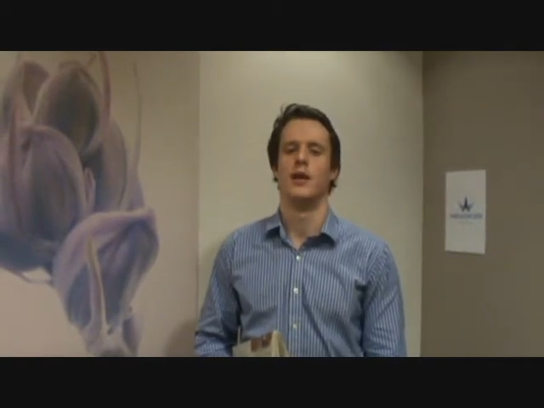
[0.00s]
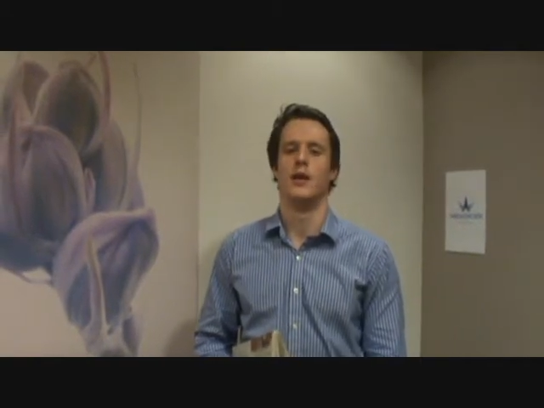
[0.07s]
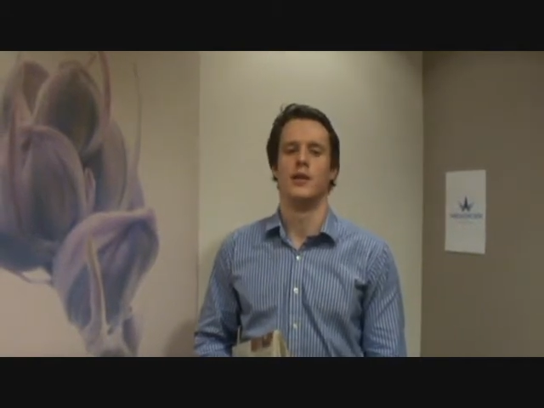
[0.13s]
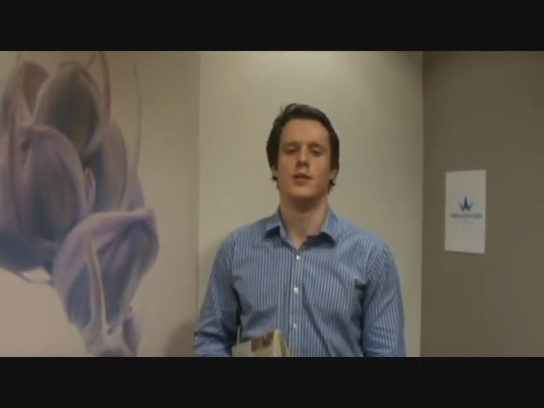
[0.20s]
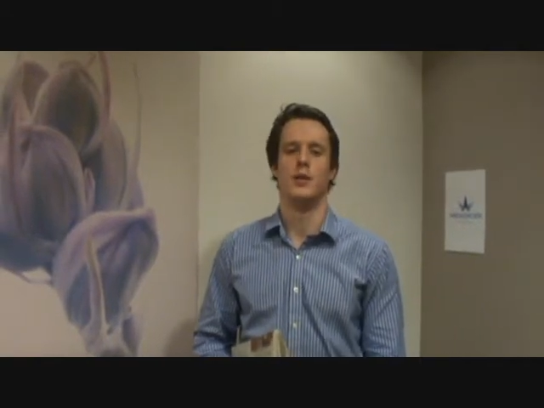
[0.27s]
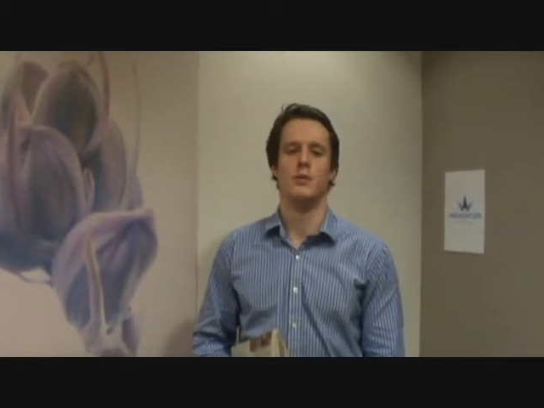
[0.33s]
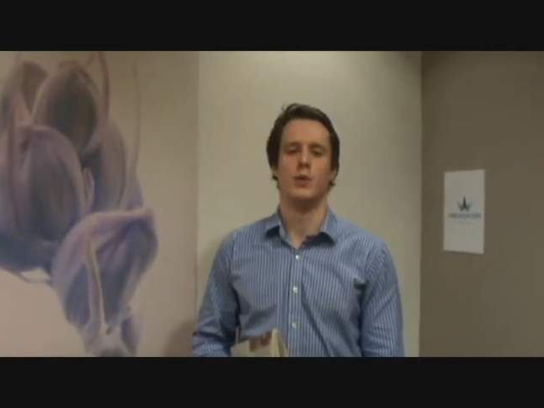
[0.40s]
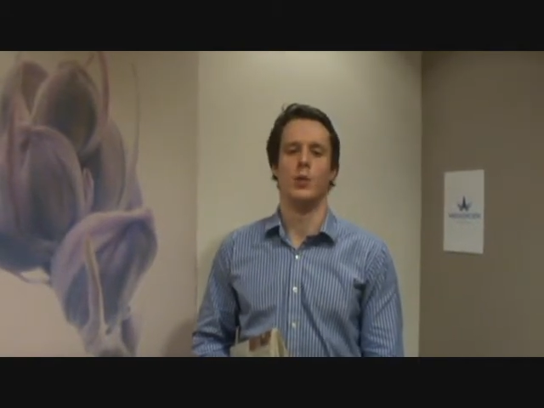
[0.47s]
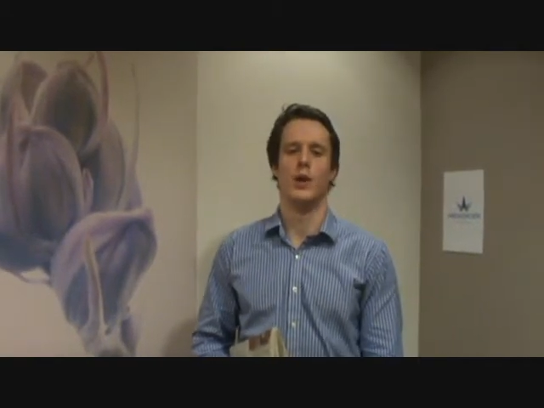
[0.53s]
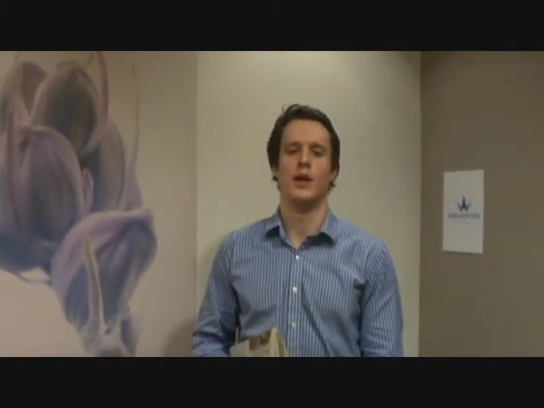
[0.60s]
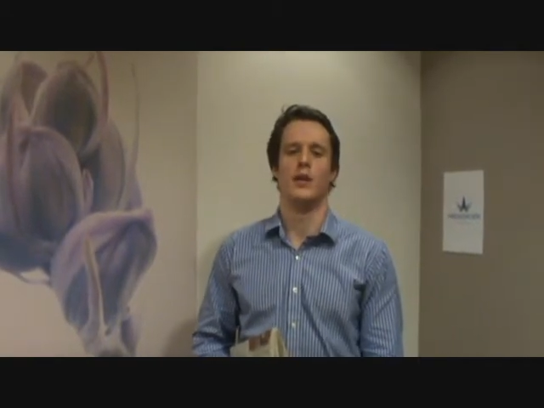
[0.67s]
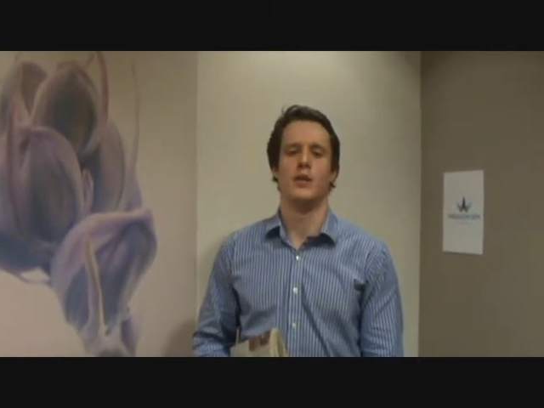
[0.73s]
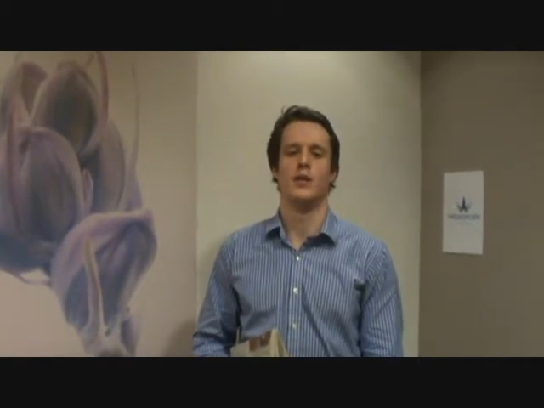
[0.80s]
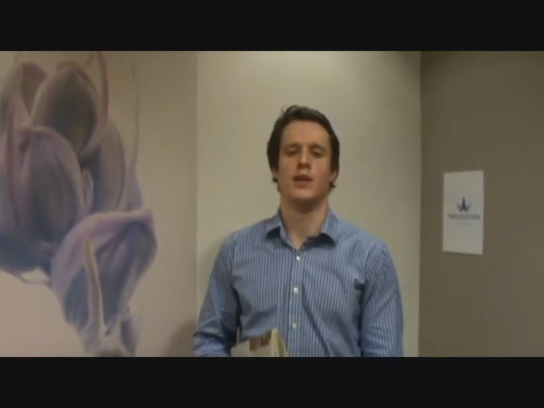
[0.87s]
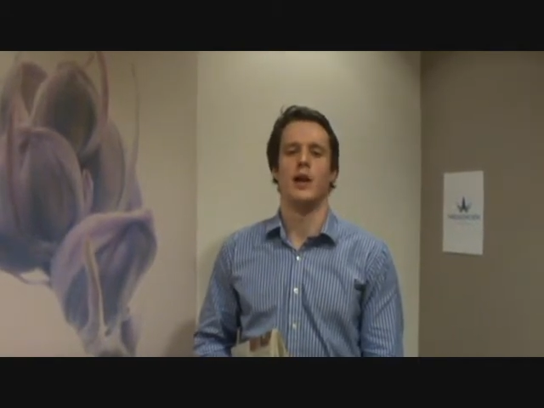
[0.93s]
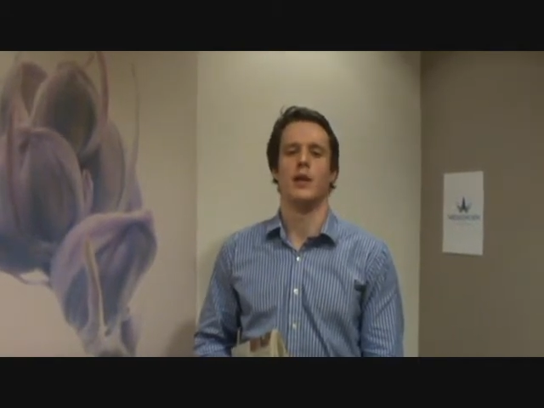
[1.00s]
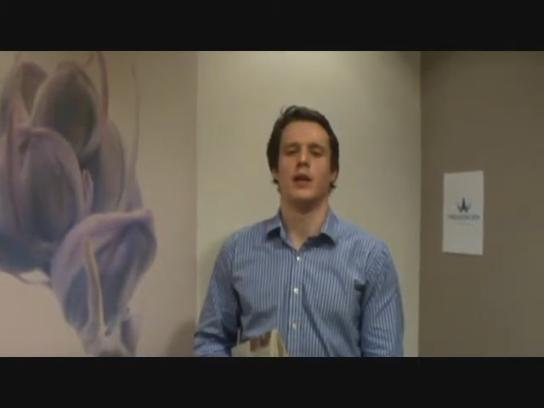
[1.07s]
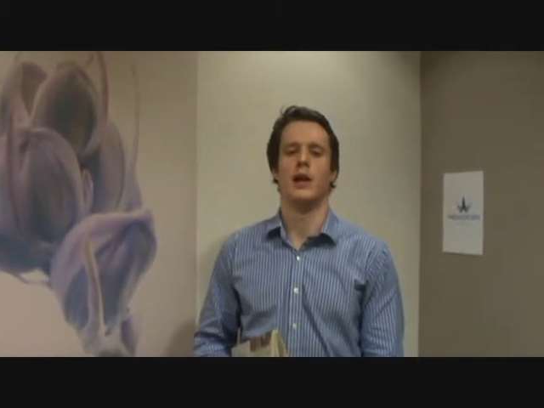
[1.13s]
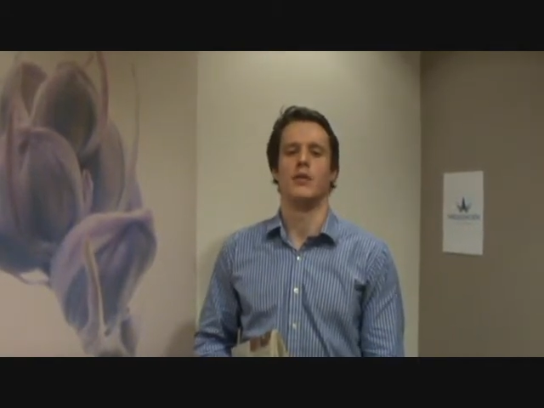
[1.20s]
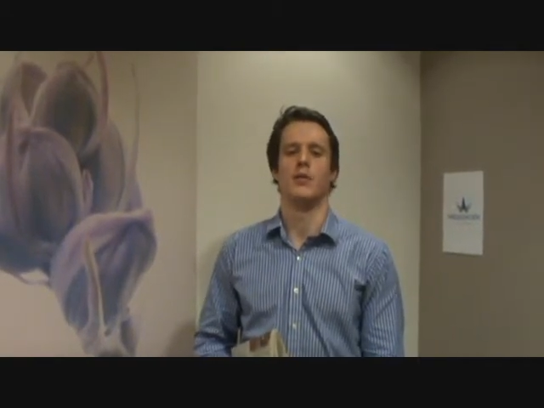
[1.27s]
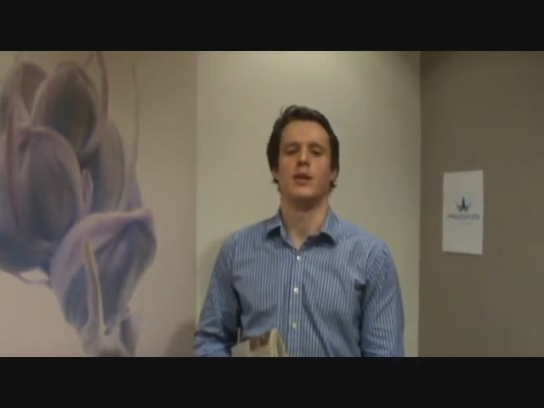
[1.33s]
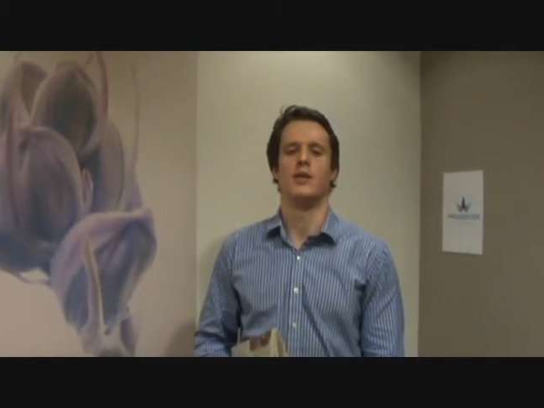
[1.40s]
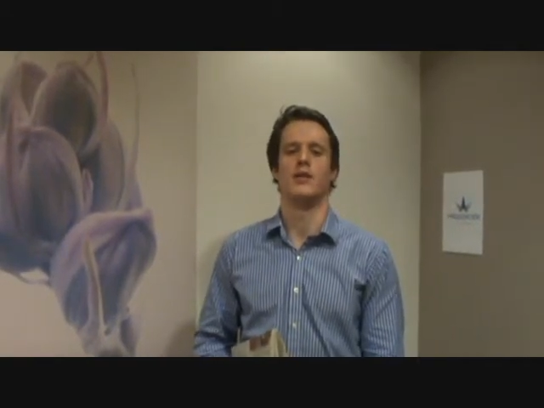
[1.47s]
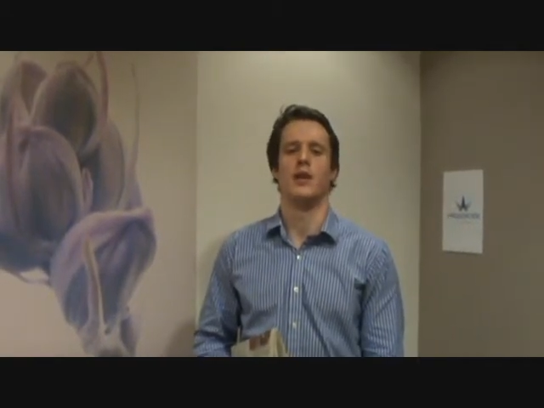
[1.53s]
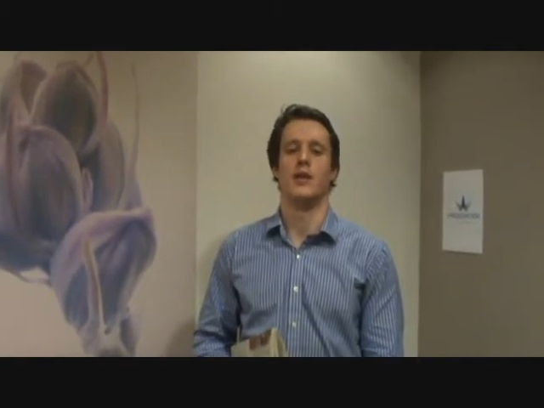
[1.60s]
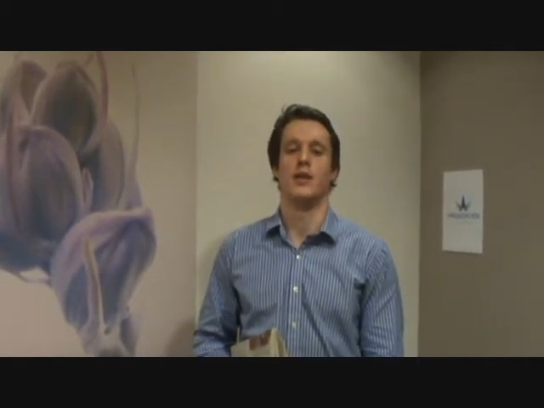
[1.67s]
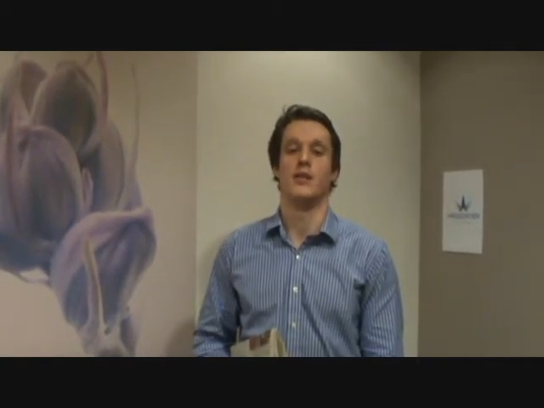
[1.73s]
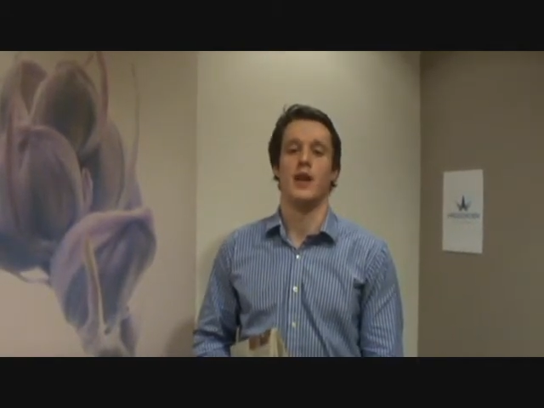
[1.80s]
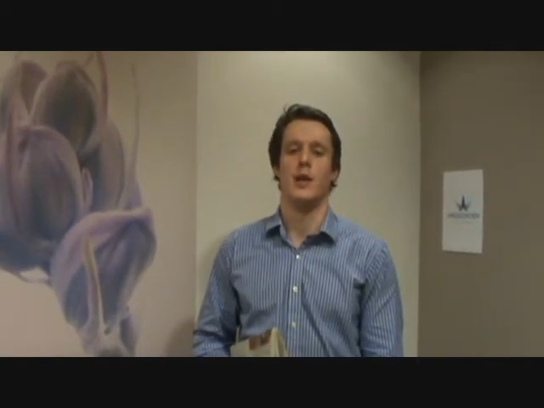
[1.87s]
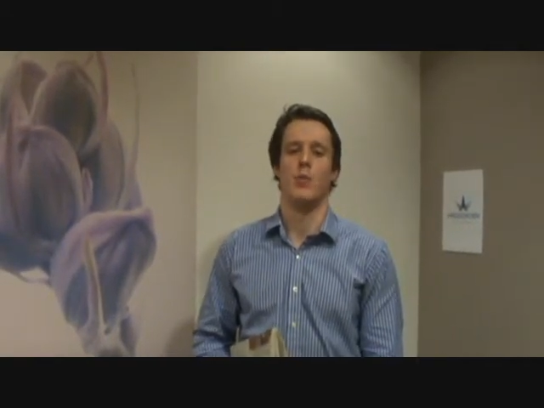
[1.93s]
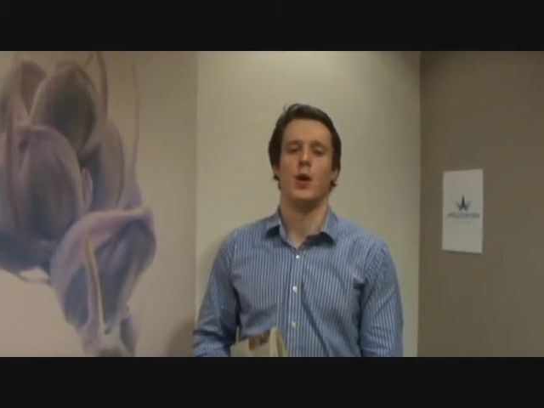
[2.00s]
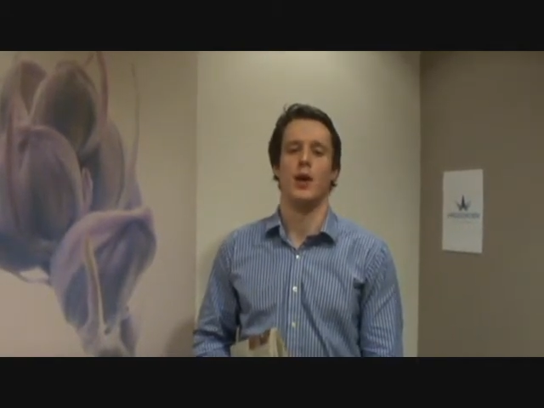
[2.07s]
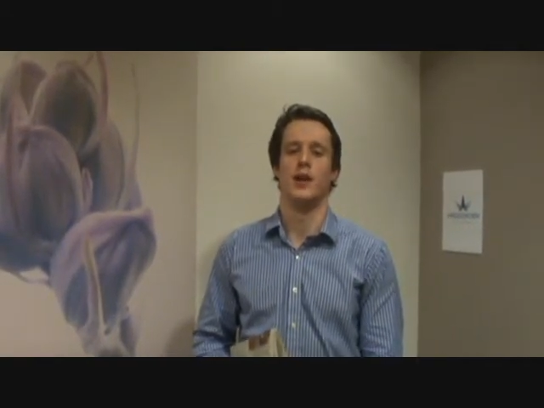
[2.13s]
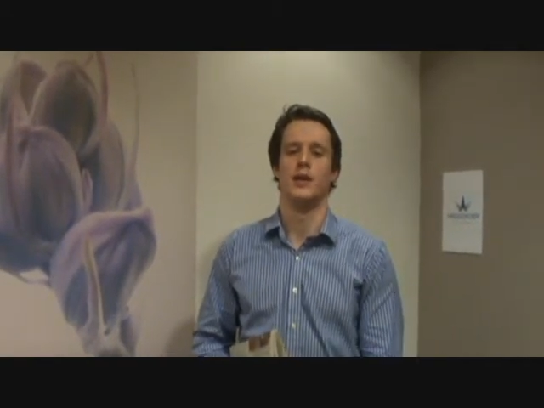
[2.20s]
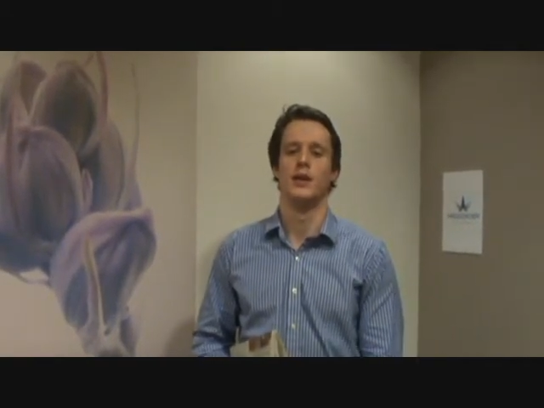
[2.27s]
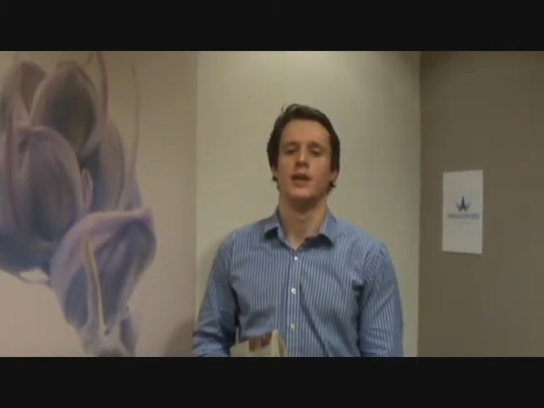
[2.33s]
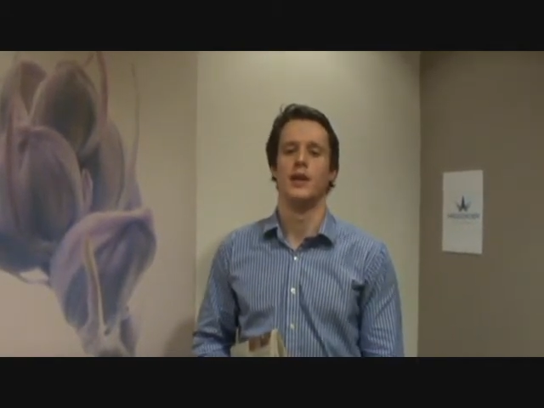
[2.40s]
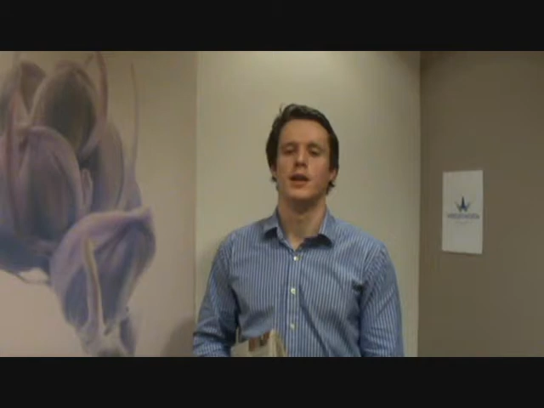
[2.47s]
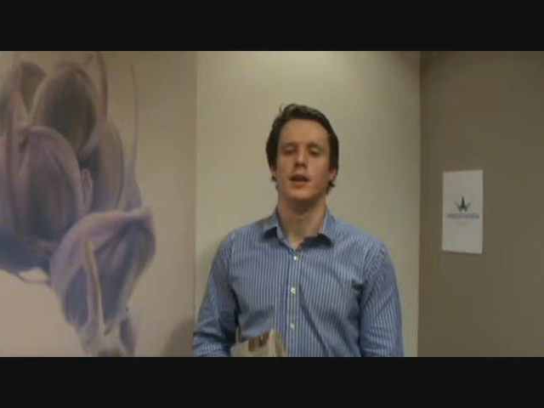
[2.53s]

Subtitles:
and assumes all lenders calculate risk in the same way,